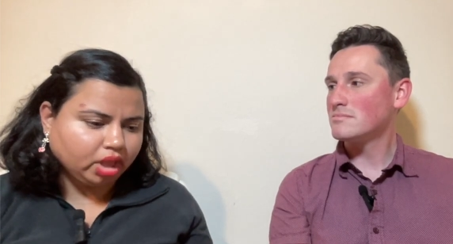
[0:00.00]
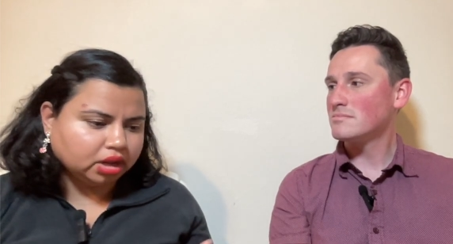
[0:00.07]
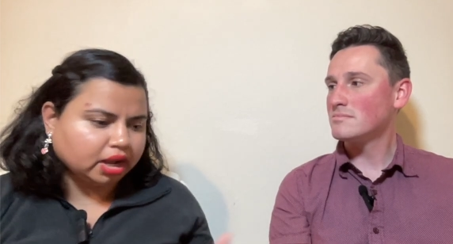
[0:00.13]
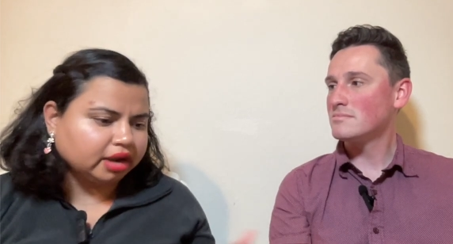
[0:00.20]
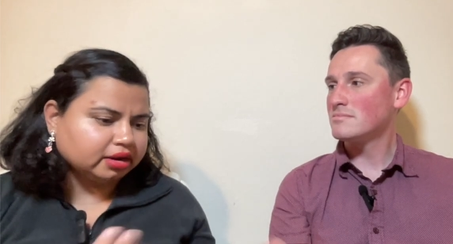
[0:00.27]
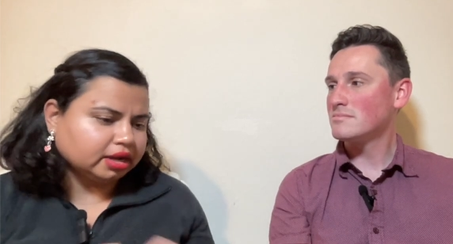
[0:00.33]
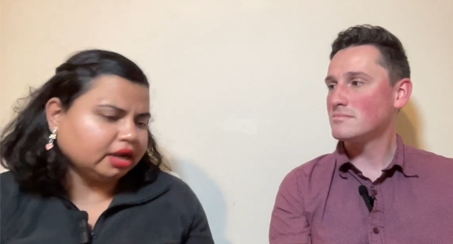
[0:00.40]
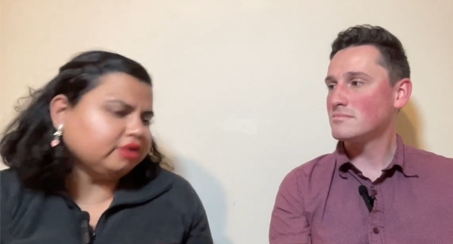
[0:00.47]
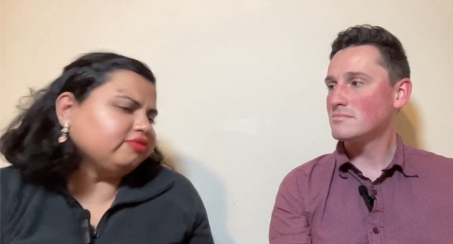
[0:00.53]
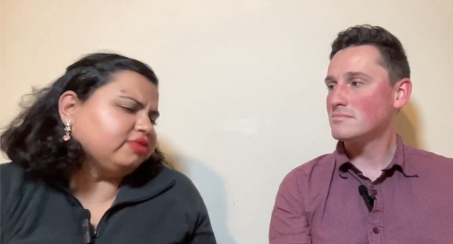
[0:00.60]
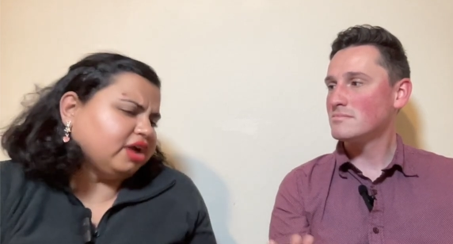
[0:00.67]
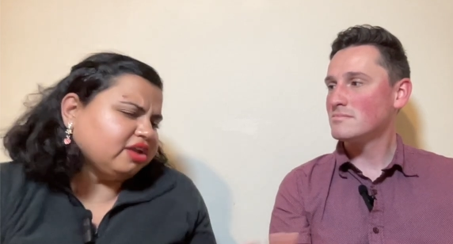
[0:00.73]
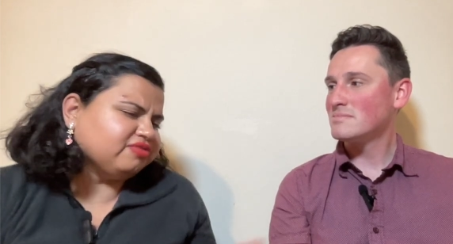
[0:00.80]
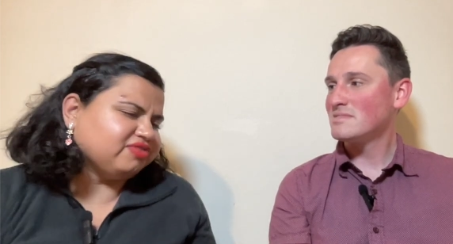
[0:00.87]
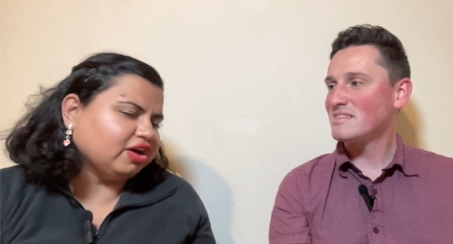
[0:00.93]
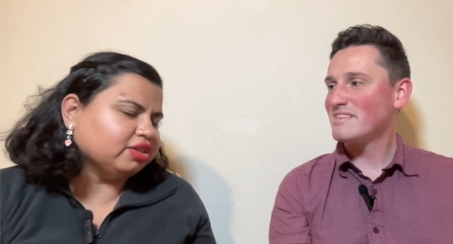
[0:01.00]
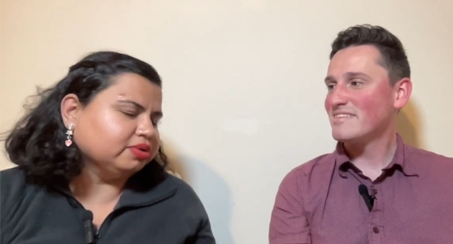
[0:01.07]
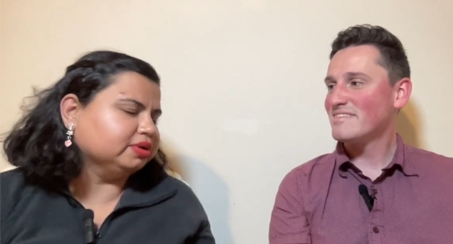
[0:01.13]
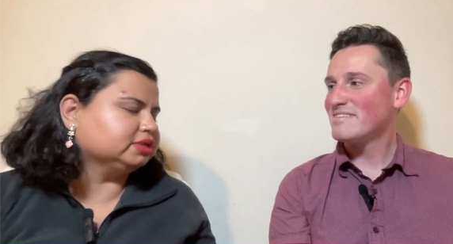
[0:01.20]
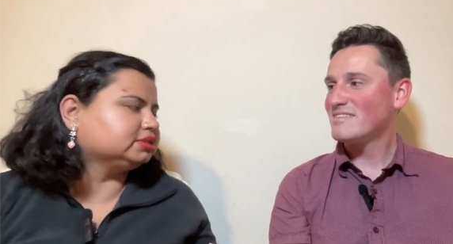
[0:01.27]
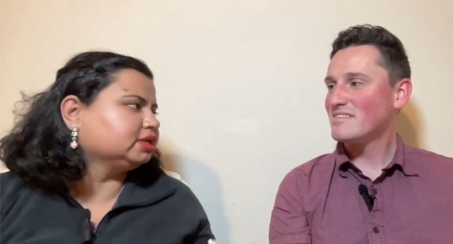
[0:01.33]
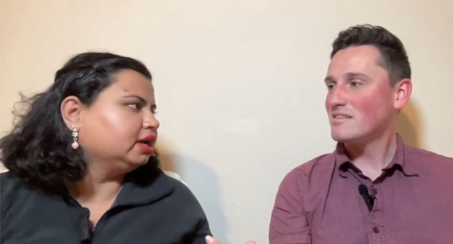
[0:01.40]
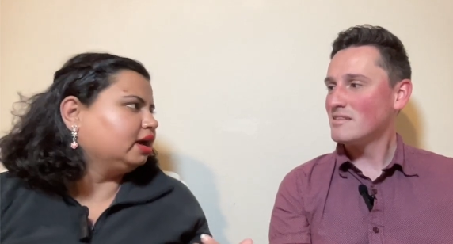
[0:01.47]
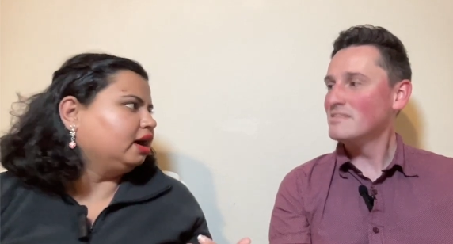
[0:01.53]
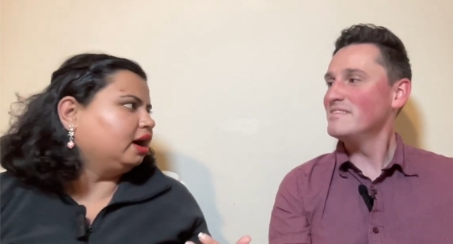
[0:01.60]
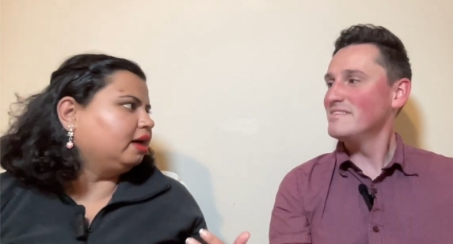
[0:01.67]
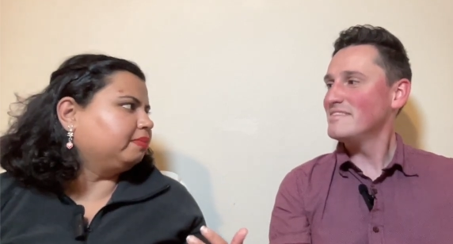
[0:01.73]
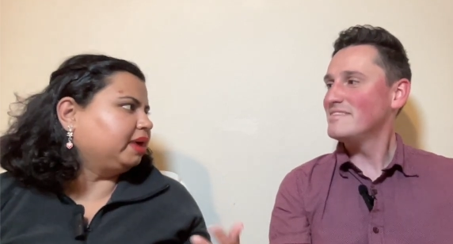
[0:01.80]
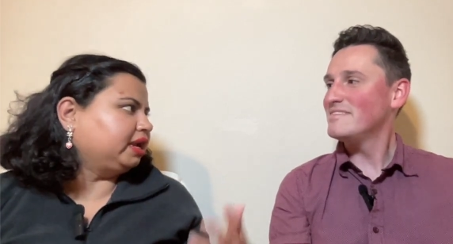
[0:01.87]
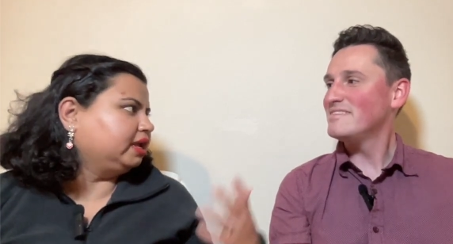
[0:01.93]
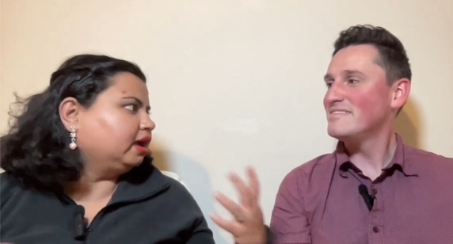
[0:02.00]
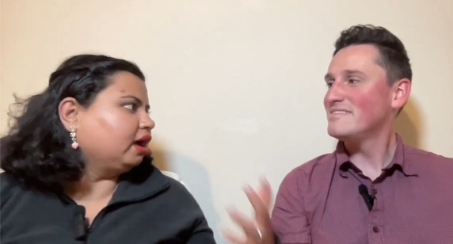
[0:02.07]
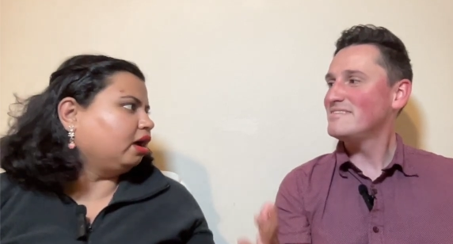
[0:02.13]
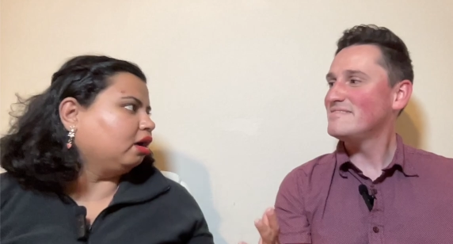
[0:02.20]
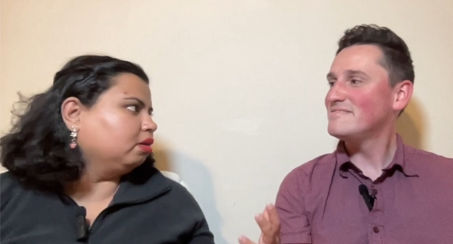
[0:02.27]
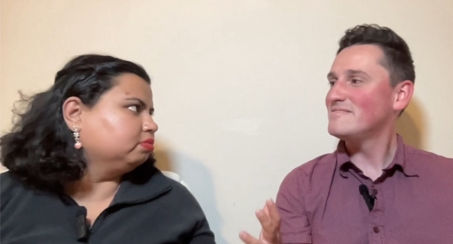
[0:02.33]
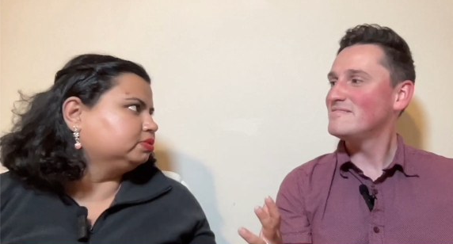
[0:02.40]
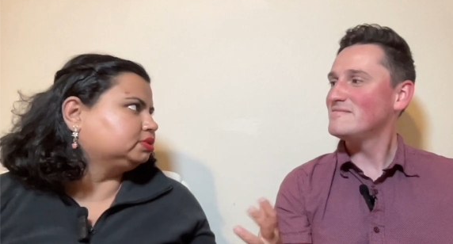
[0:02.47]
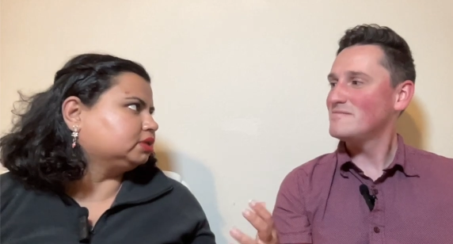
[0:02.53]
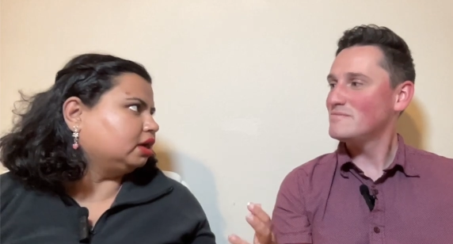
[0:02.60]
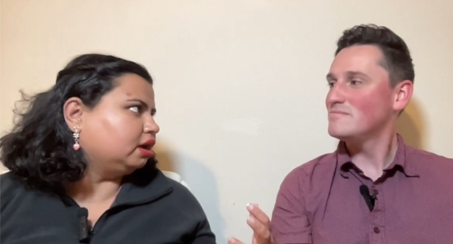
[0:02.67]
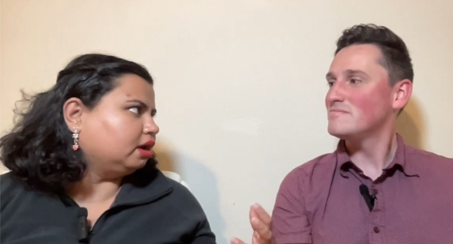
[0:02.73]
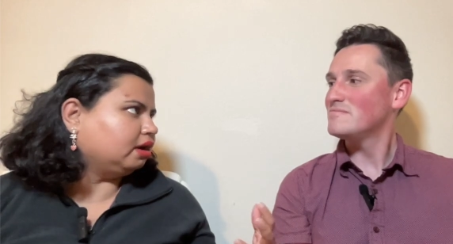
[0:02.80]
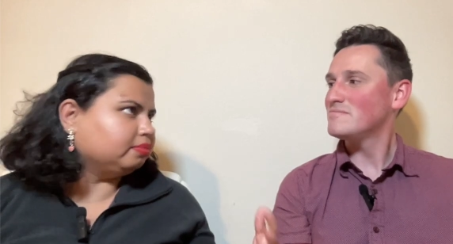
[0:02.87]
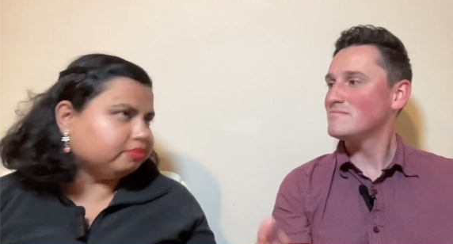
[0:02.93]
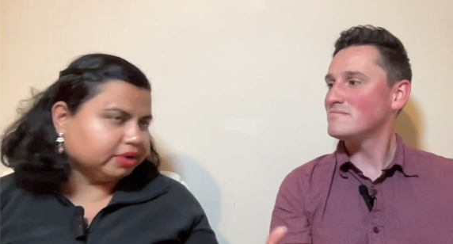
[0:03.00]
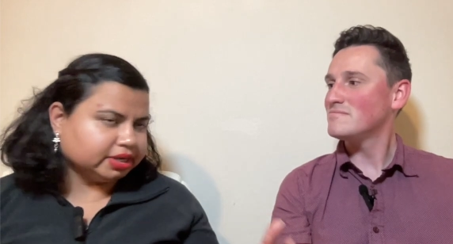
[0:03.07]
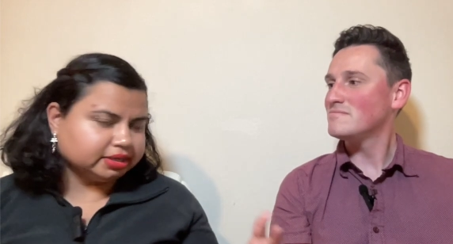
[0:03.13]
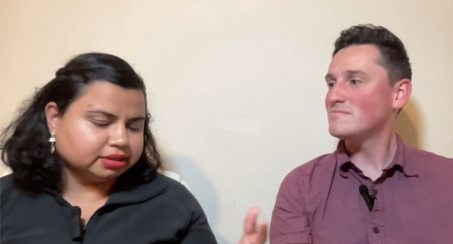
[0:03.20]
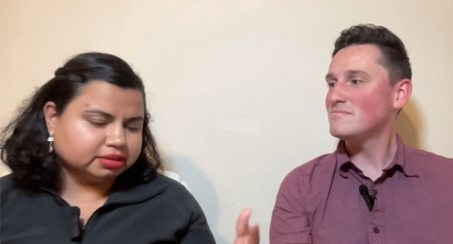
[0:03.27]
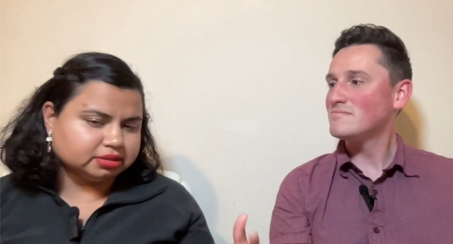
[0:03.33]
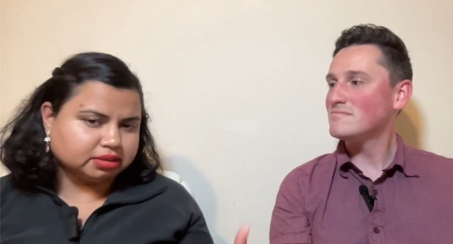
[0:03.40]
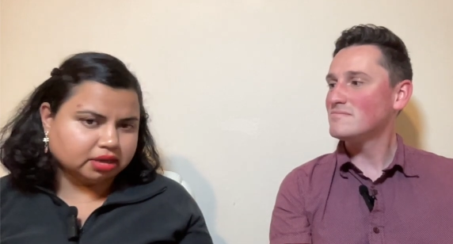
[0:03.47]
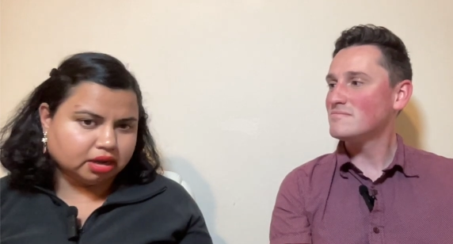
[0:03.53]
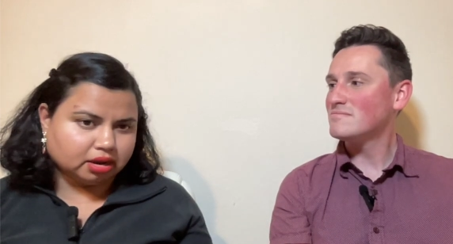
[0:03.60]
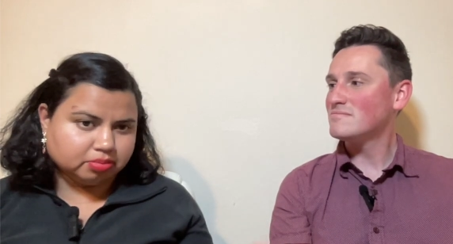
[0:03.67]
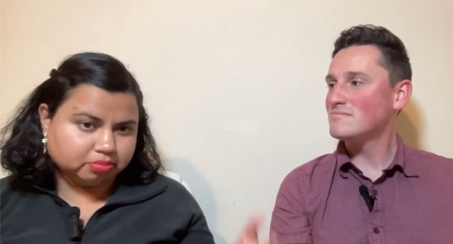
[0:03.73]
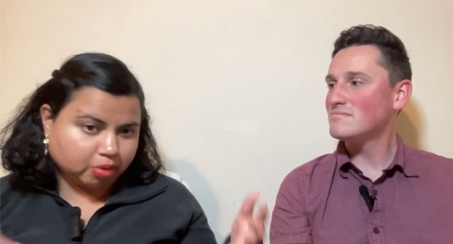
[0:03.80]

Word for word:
Speaker 1: kind, of kind of followers, hmm. um, and he helps uh, bring uh,